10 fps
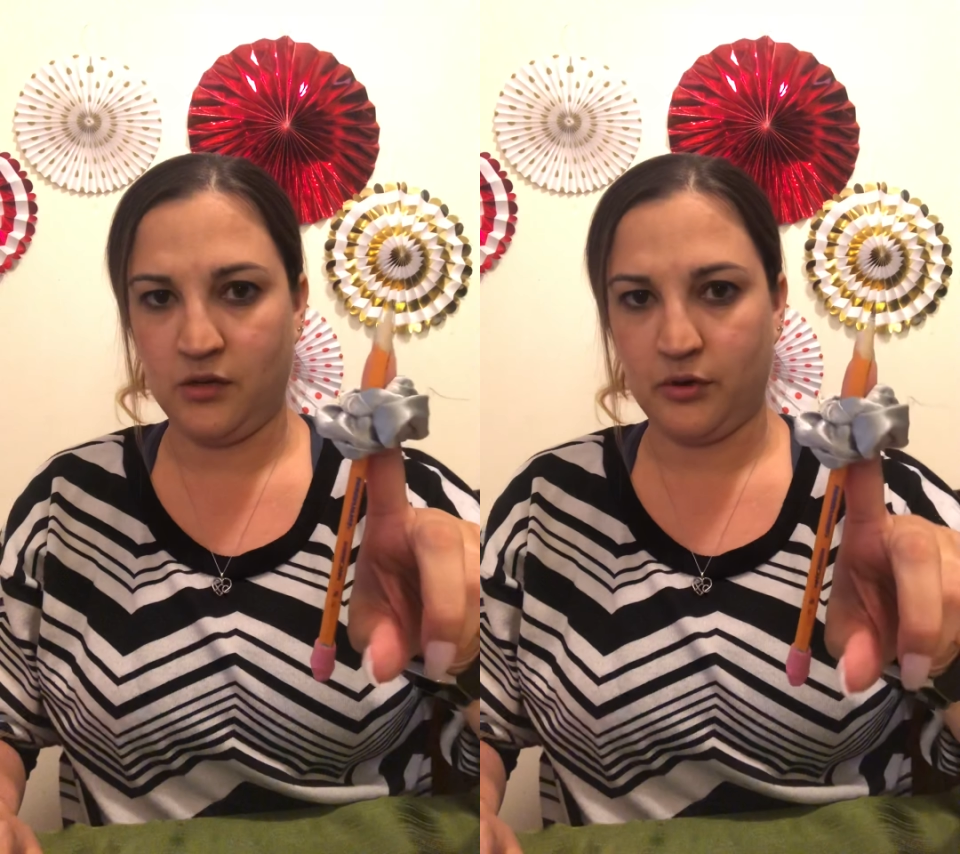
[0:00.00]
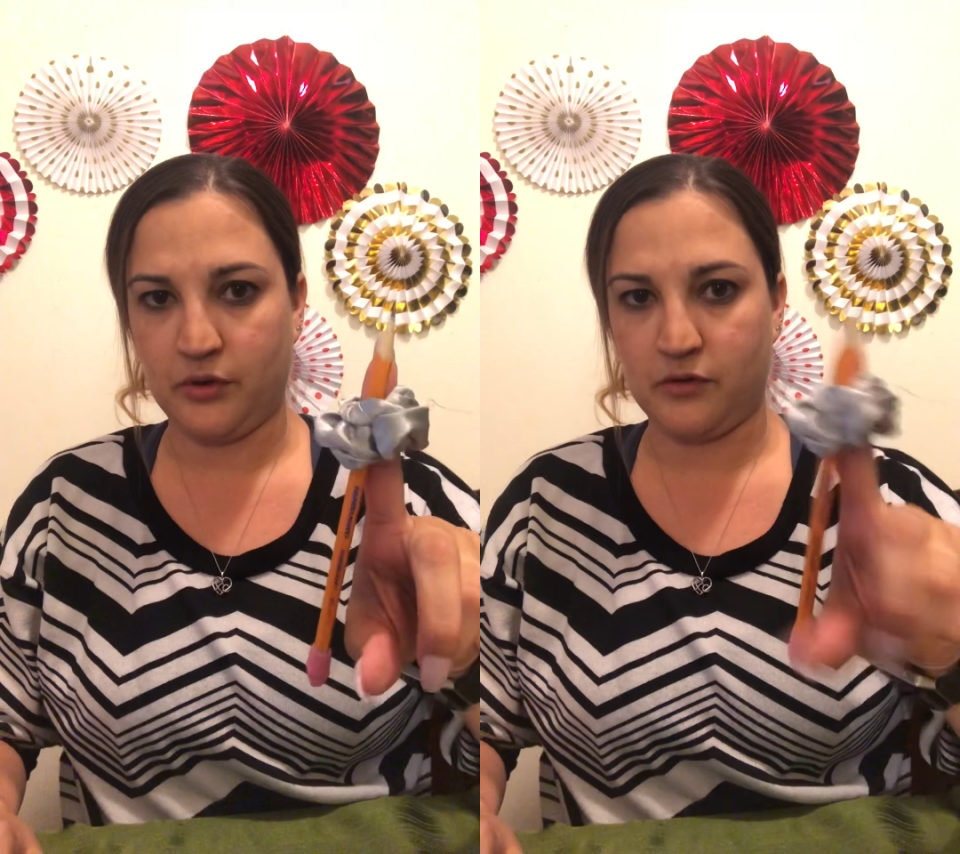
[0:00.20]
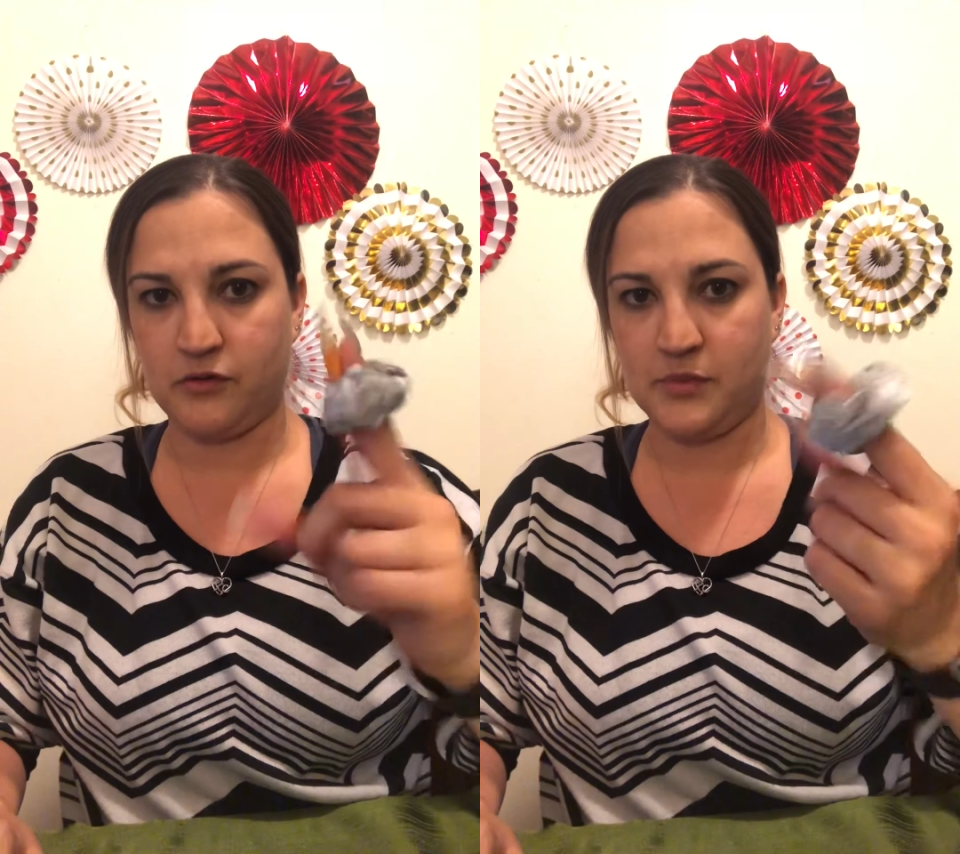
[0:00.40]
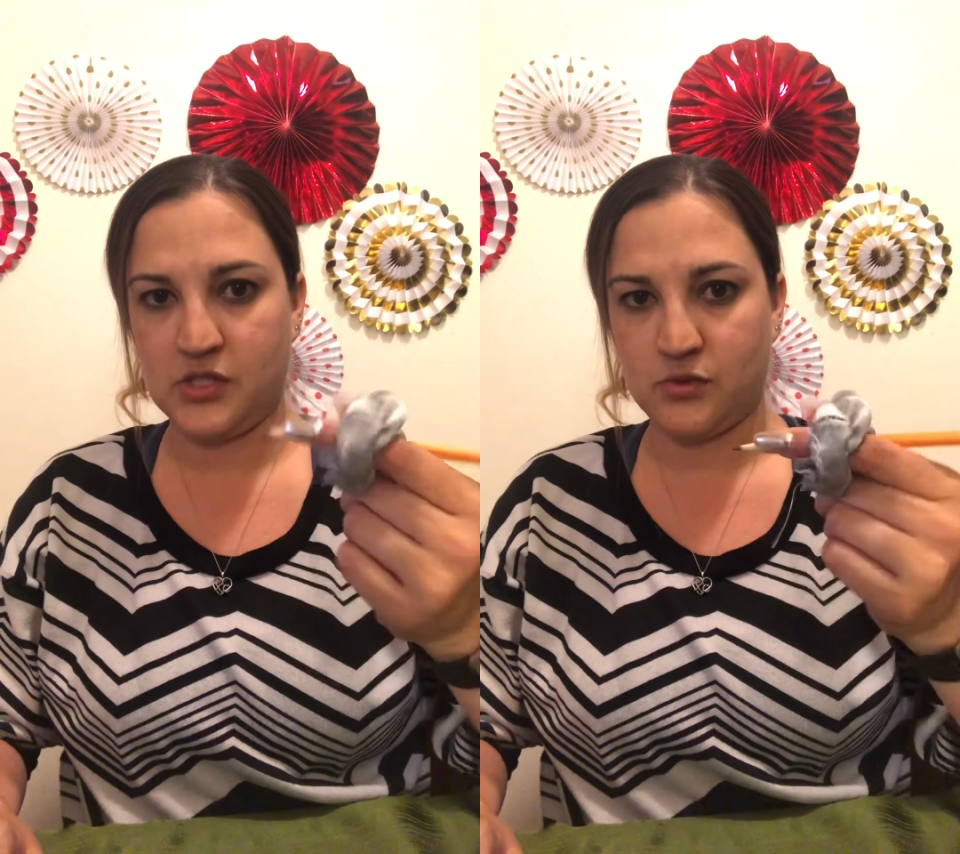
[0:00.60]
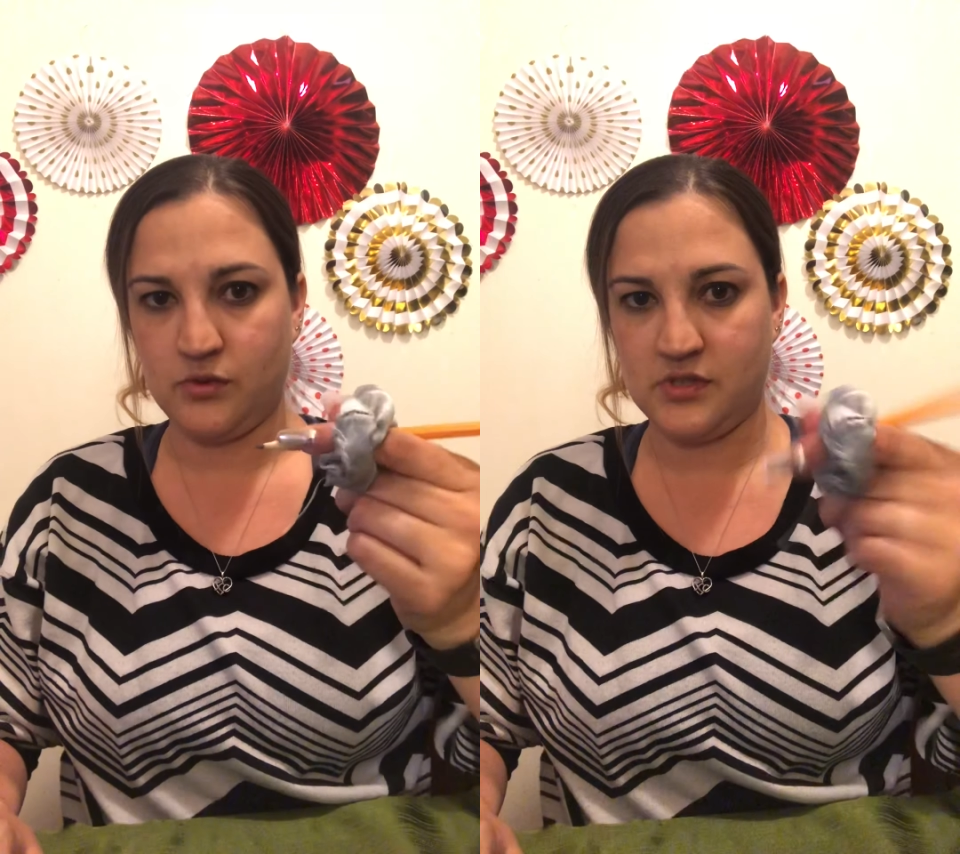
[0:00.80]
order from the
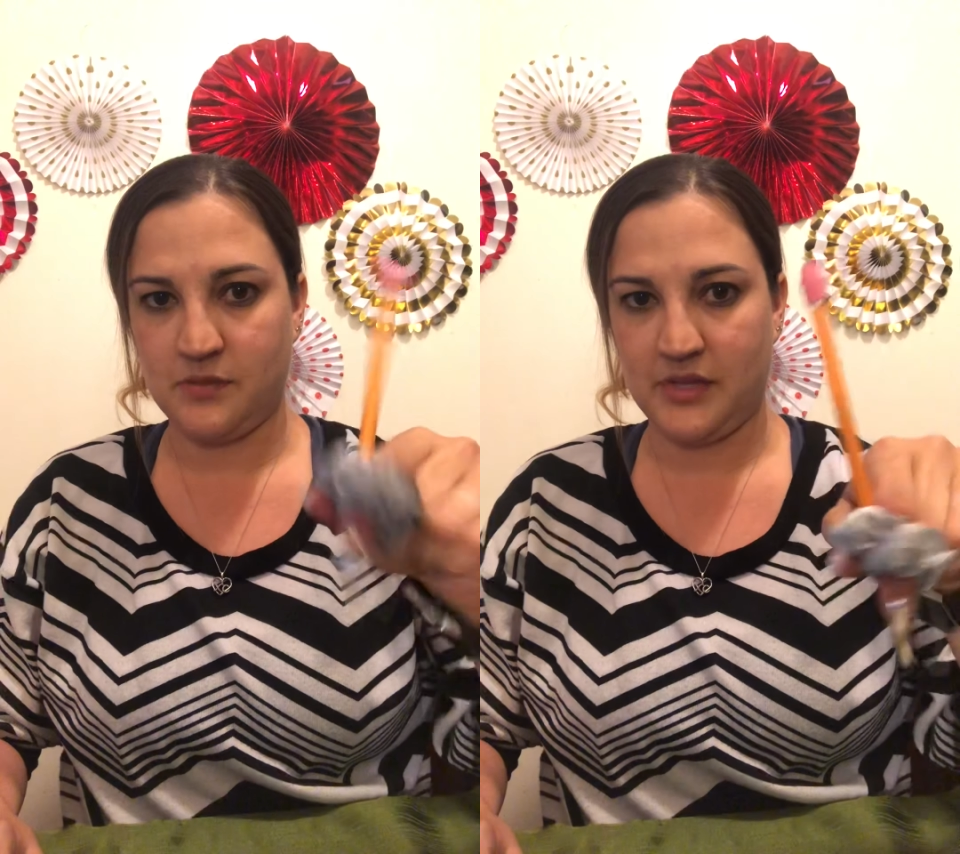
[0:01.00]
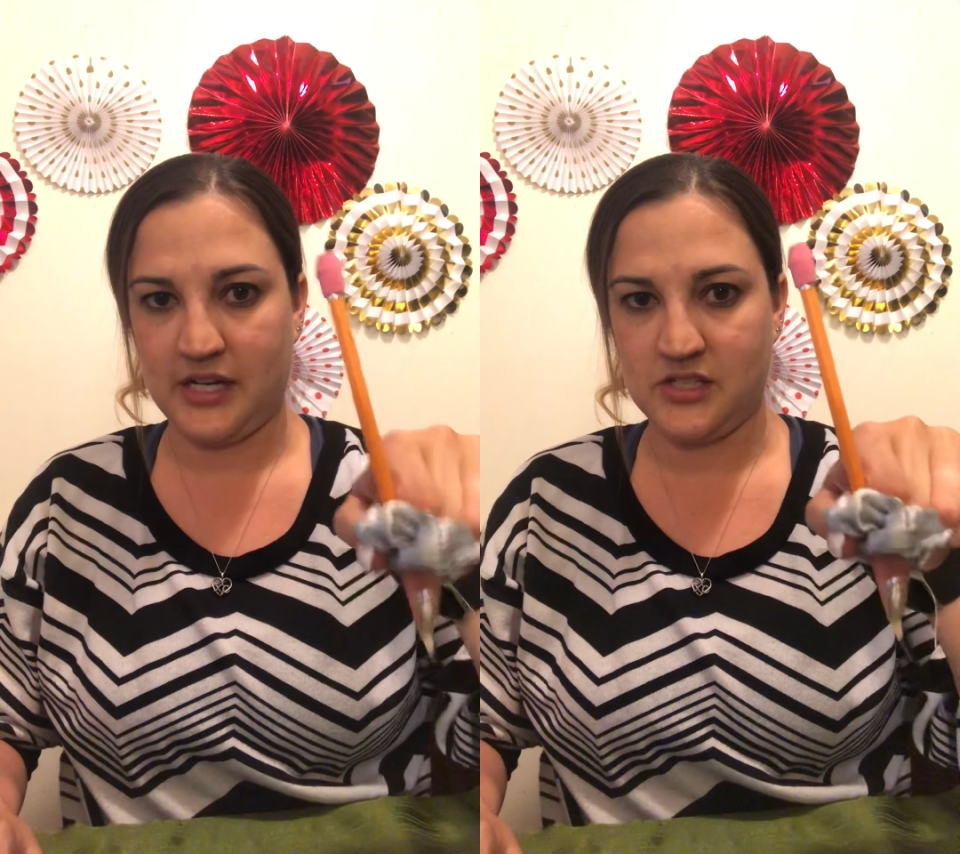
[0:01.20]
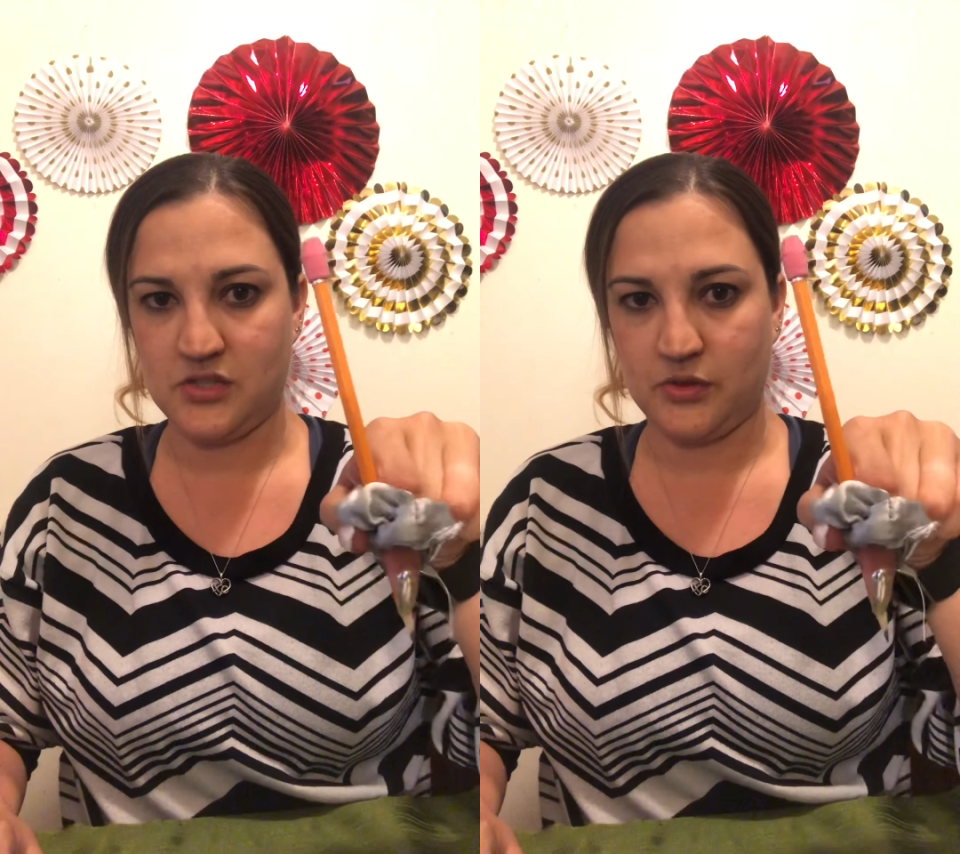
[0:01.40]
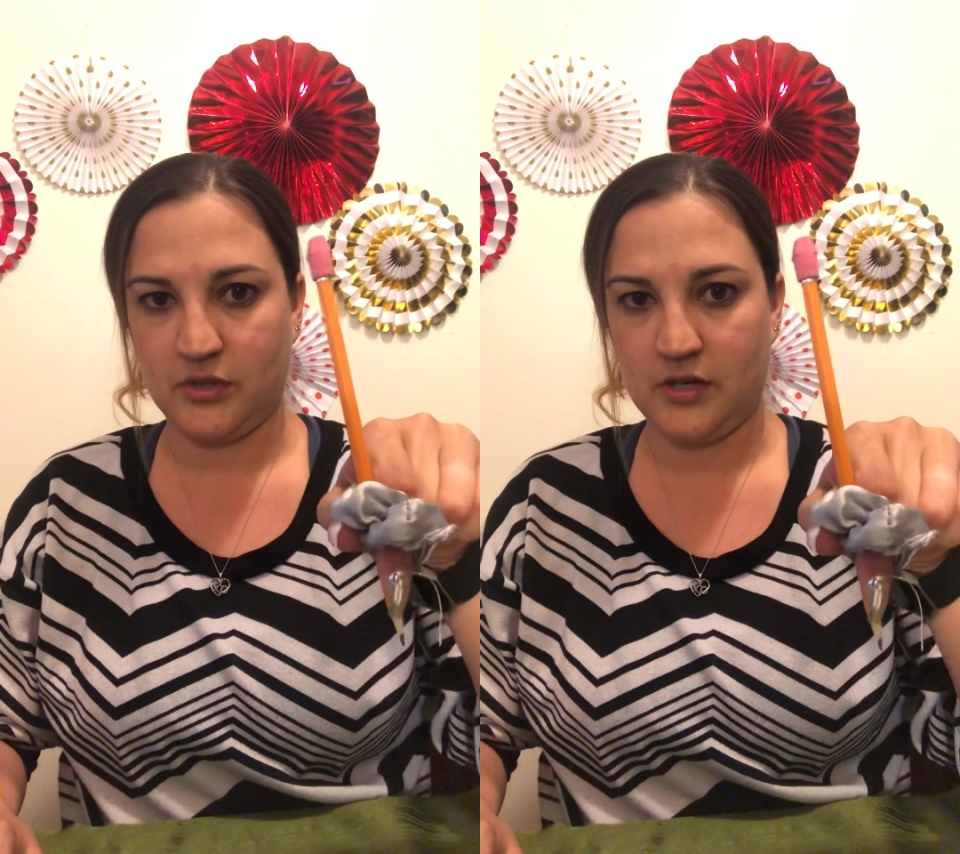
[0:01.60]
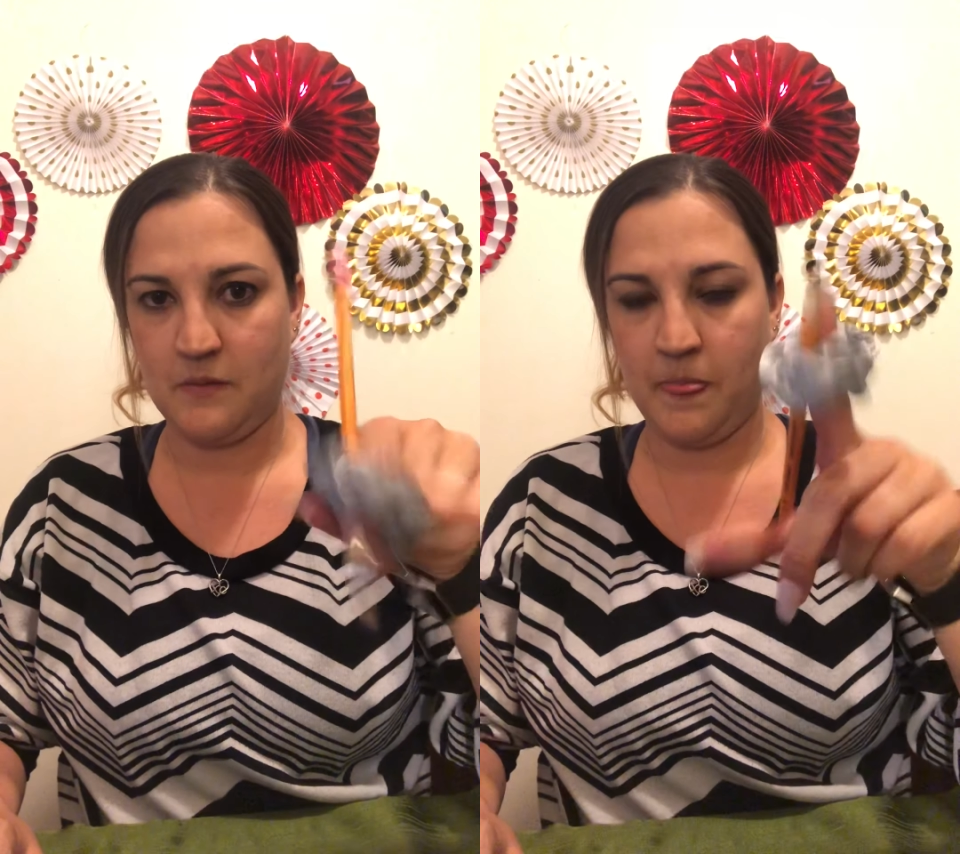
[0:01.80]
school supply store,